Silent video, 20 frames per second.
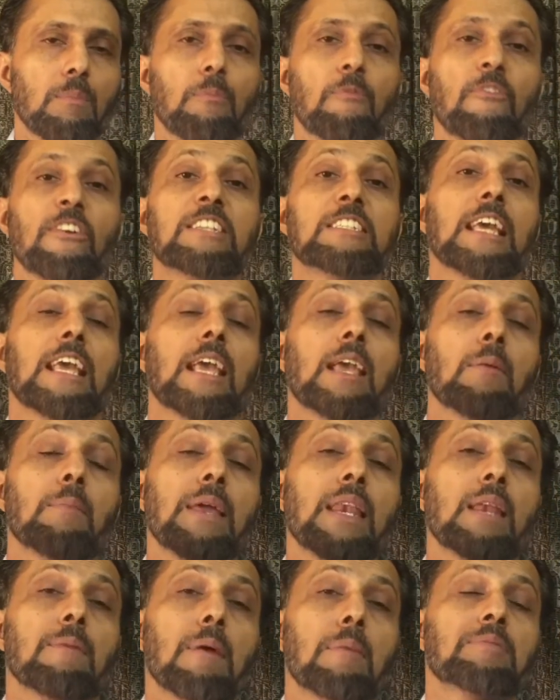fixing
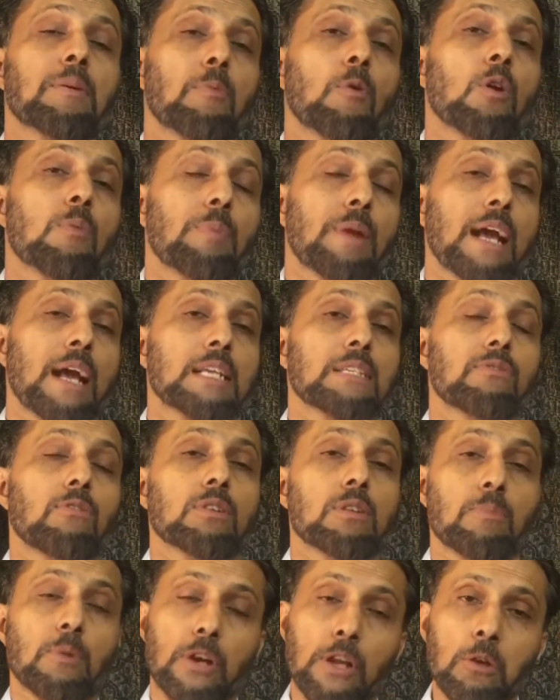minimum support price for
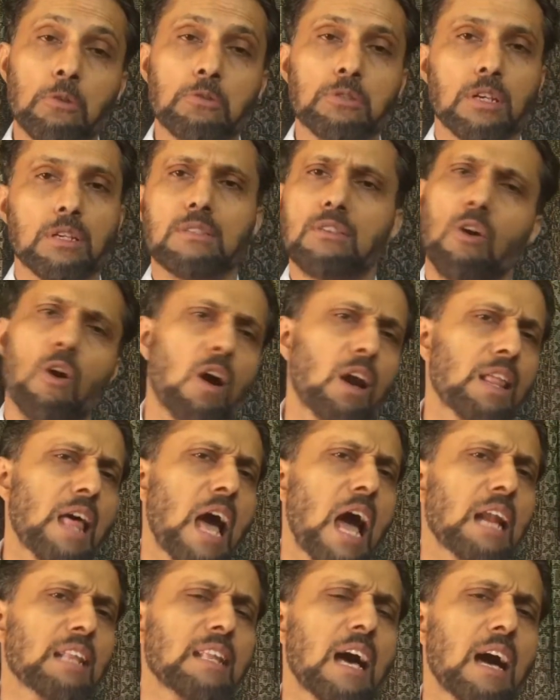the producers. All
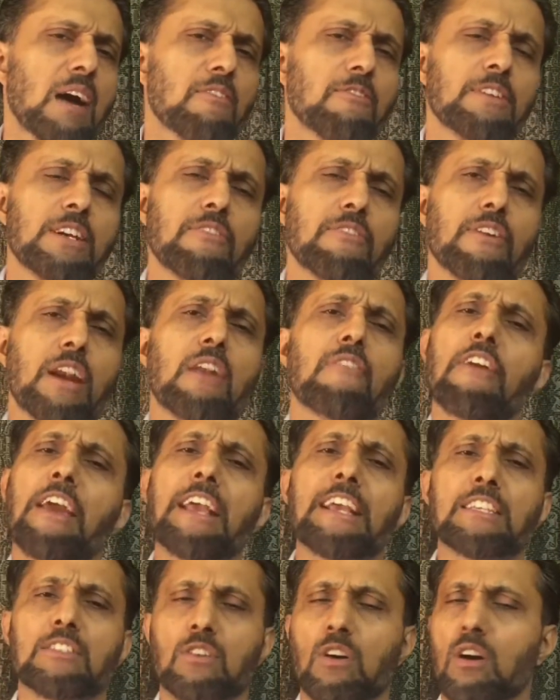are the different
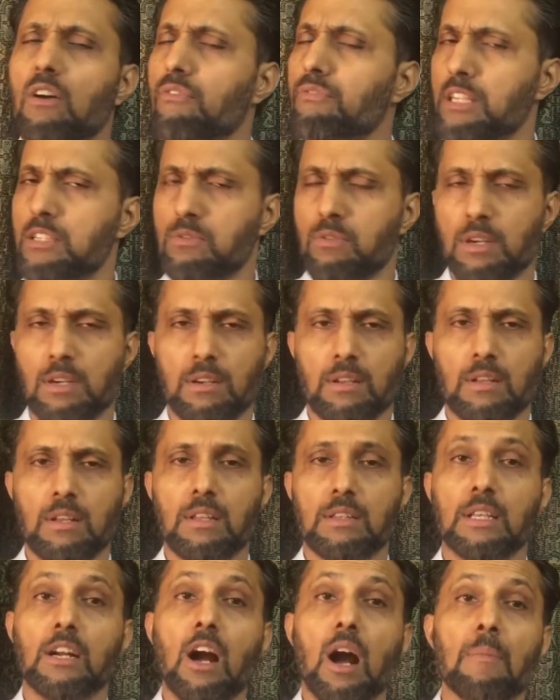ways of this one.
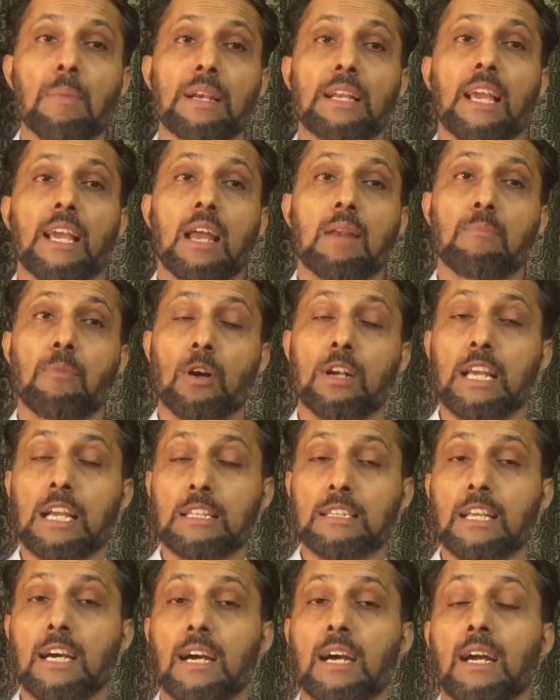The government can
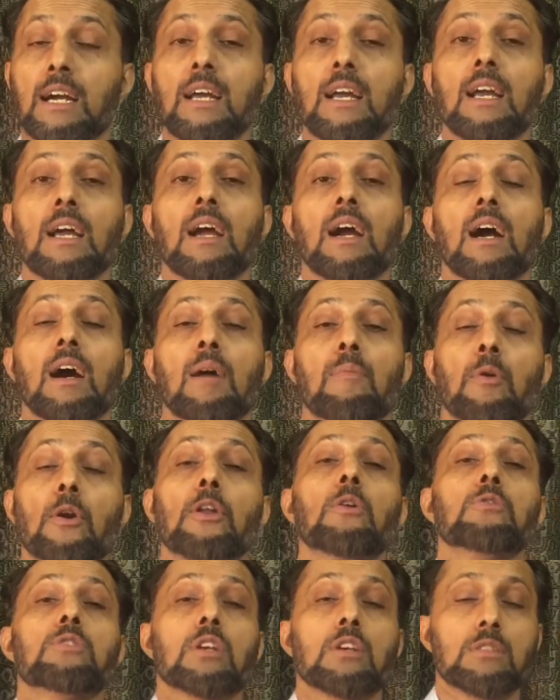protect the
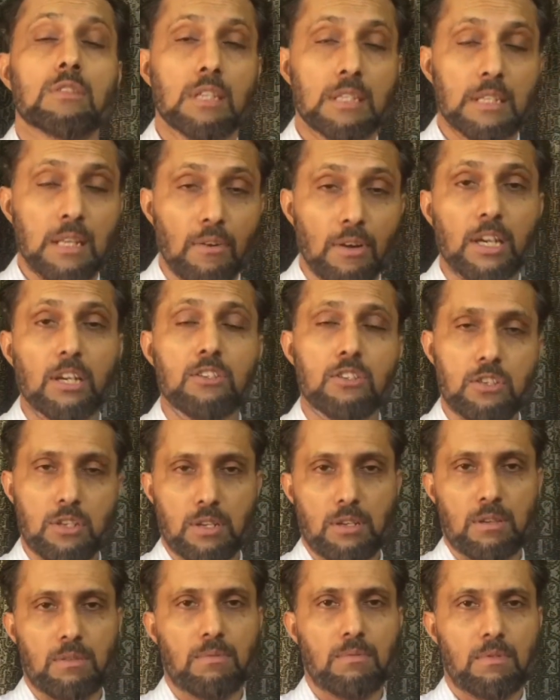producers in our
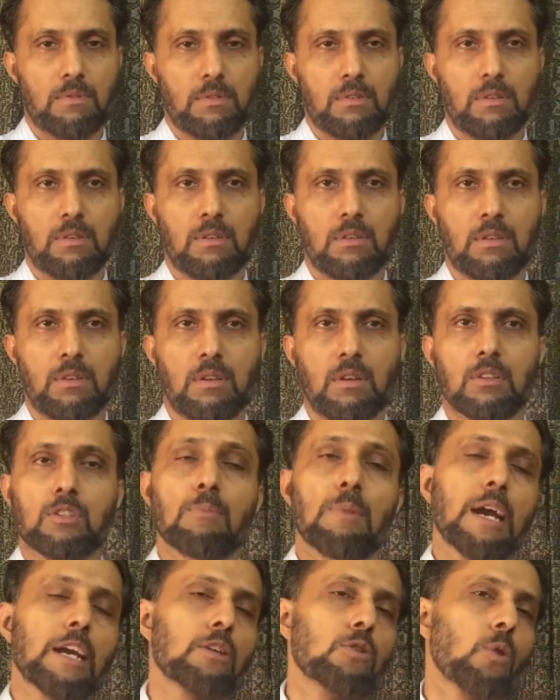country.
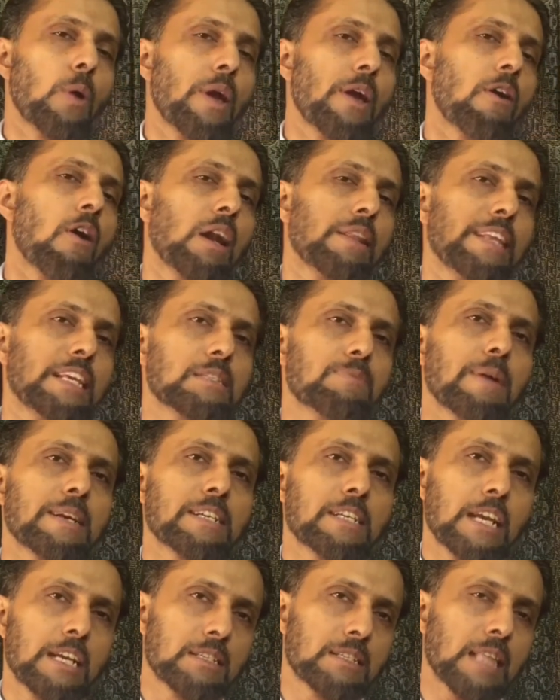So by doing all these
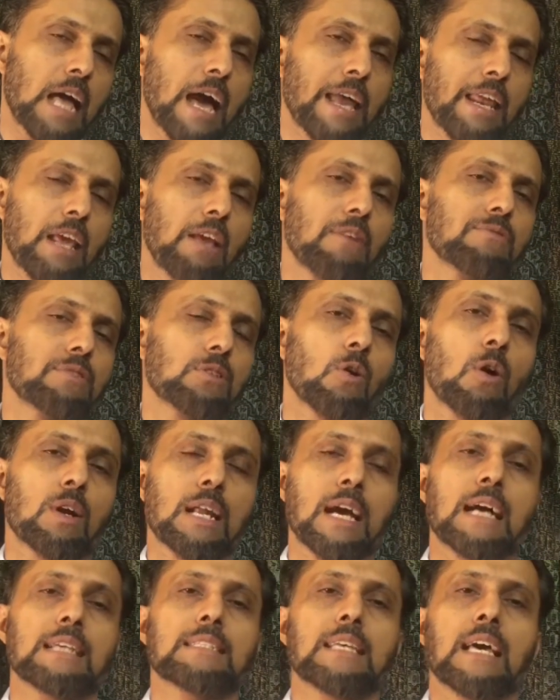measures, tariffs,
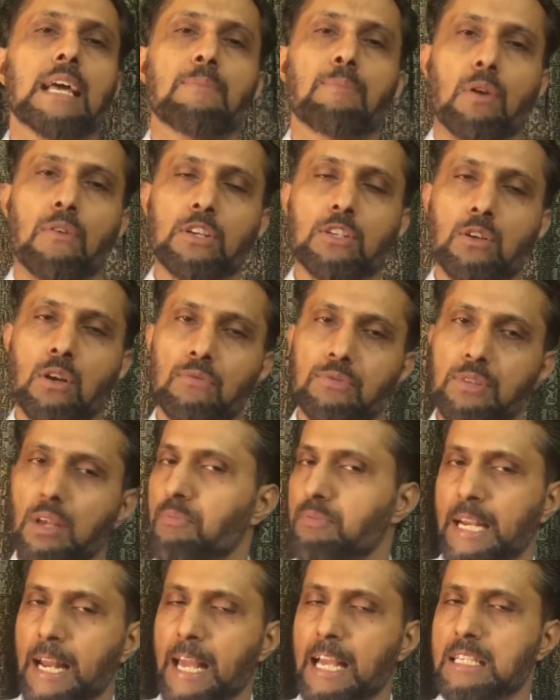quotas and provision of
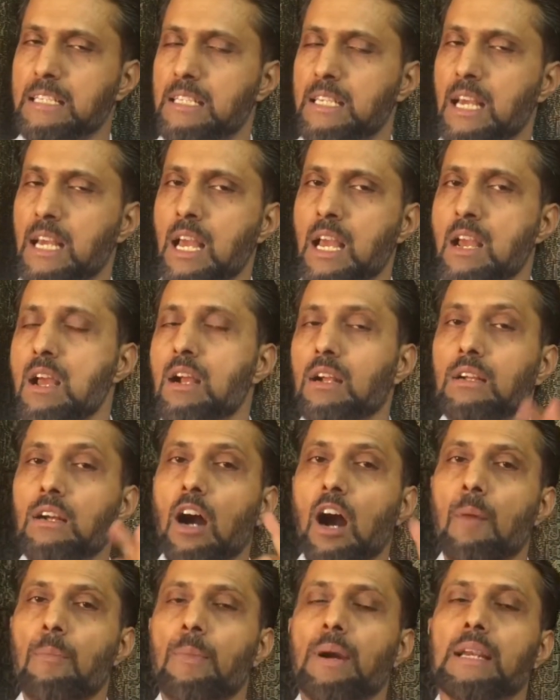subsidies,
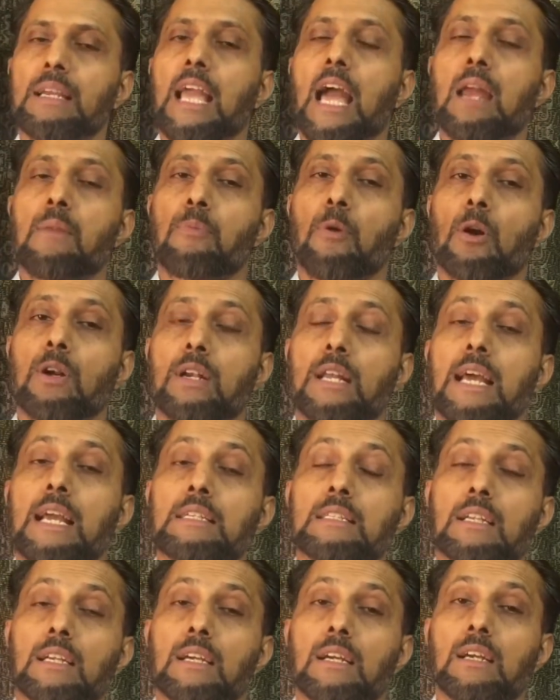government can
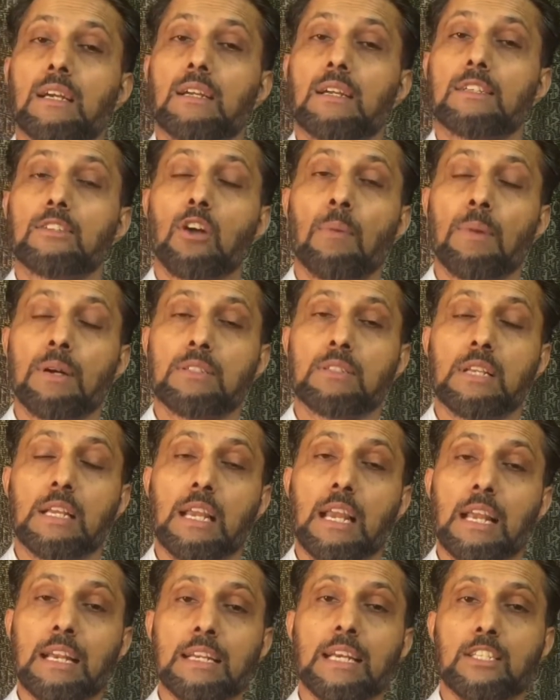protect
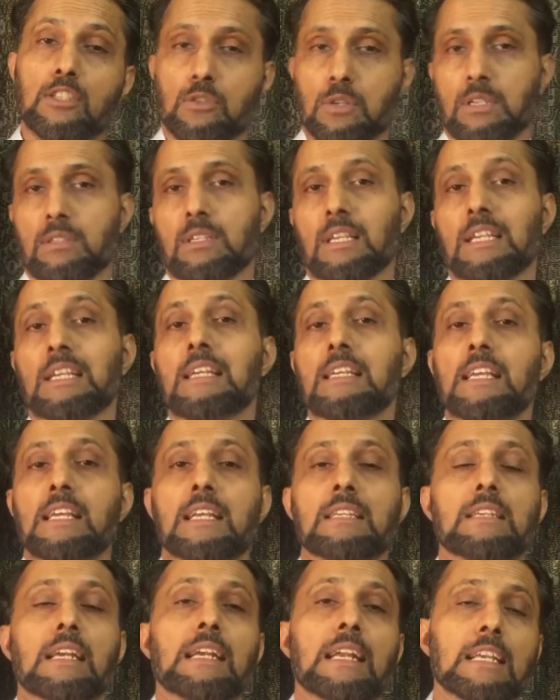domestic industries,
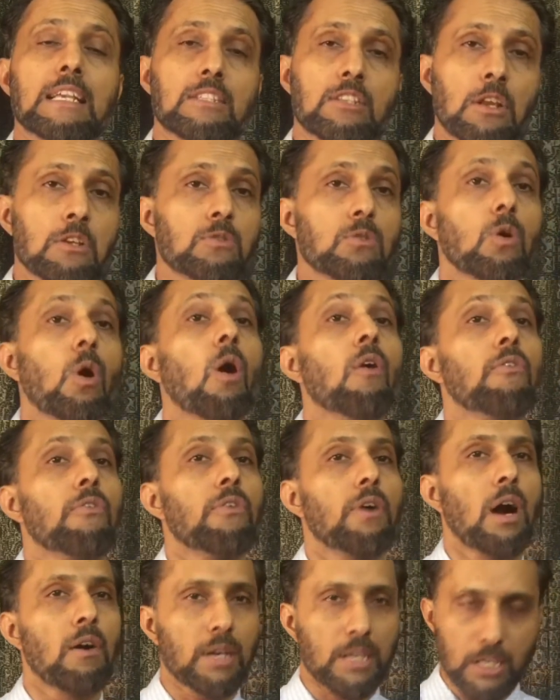indigenous industries
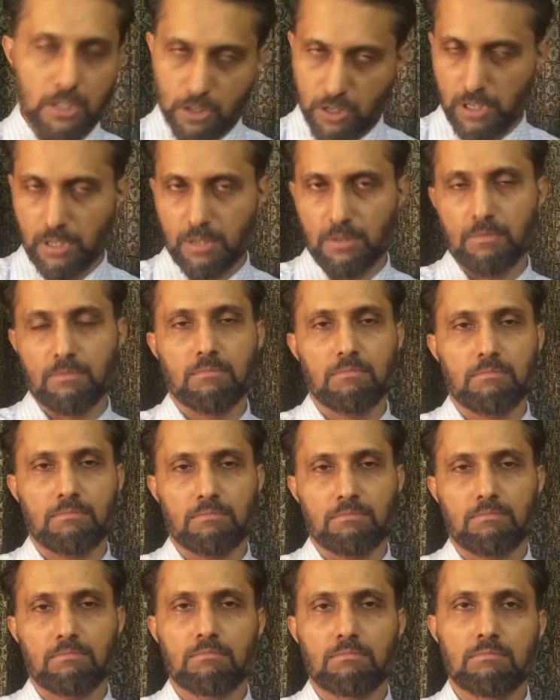of our country.
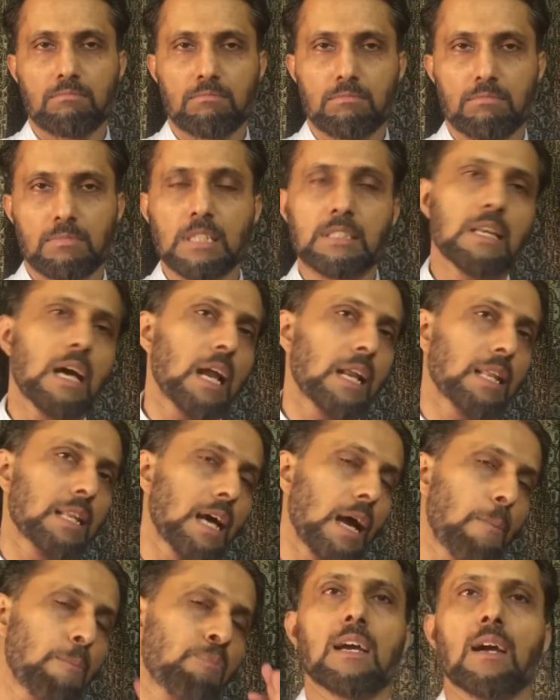These are
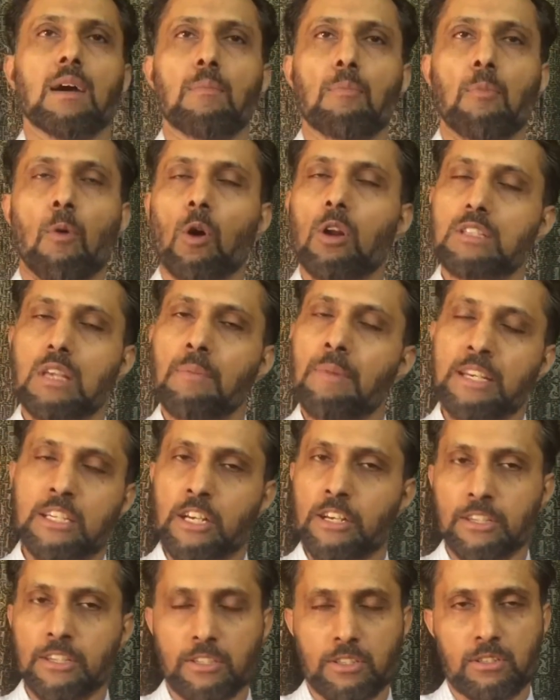the policy
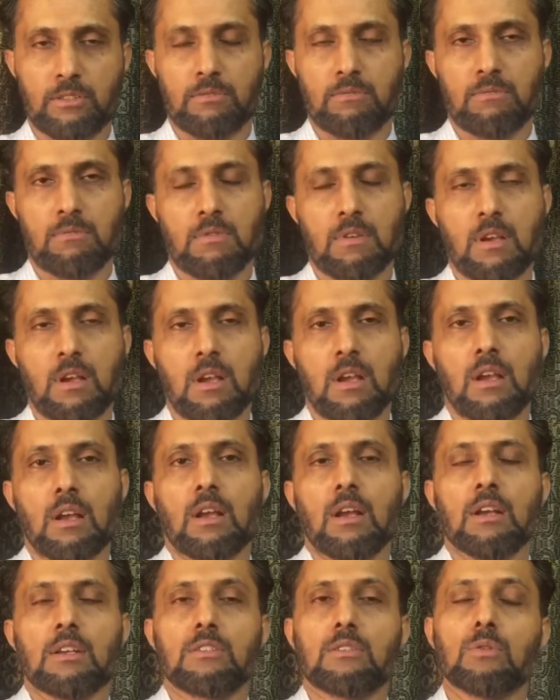measures
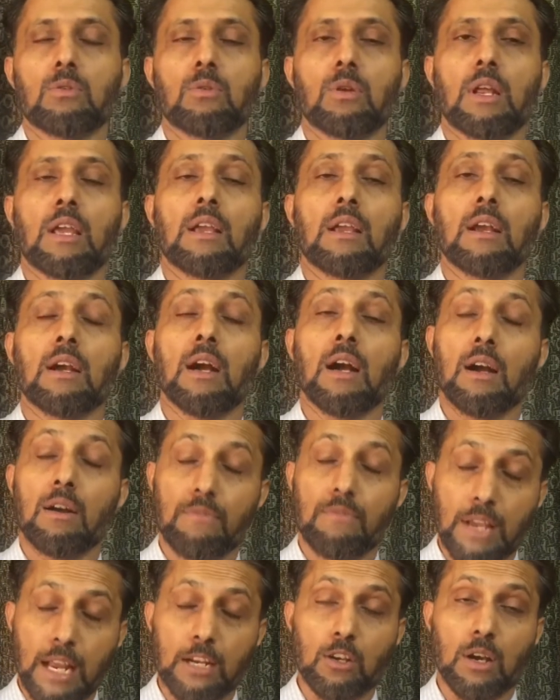during
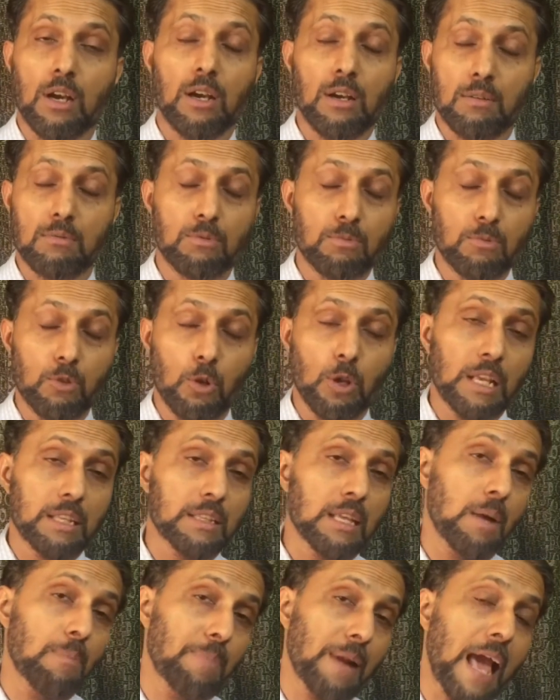
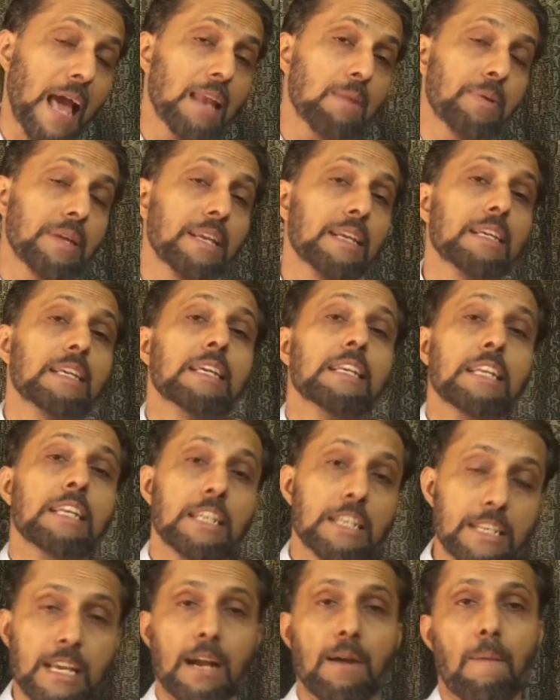the plan period in
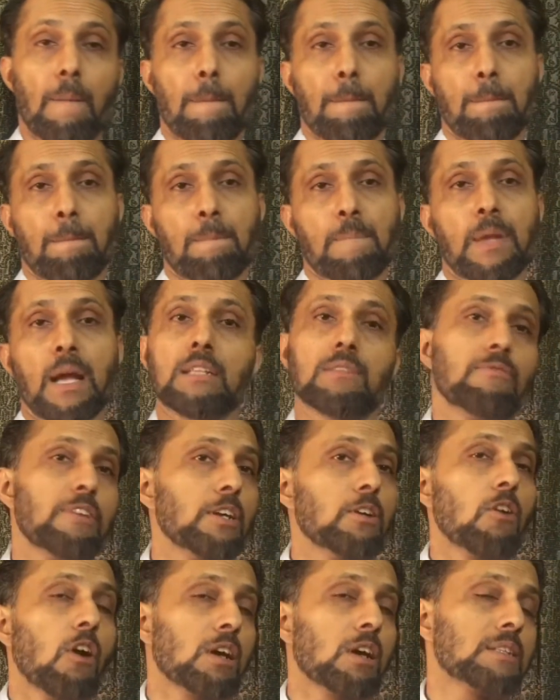India, and
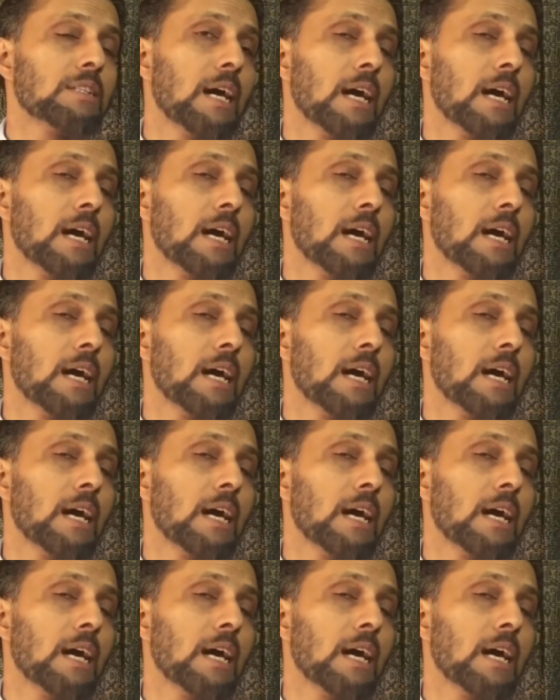we got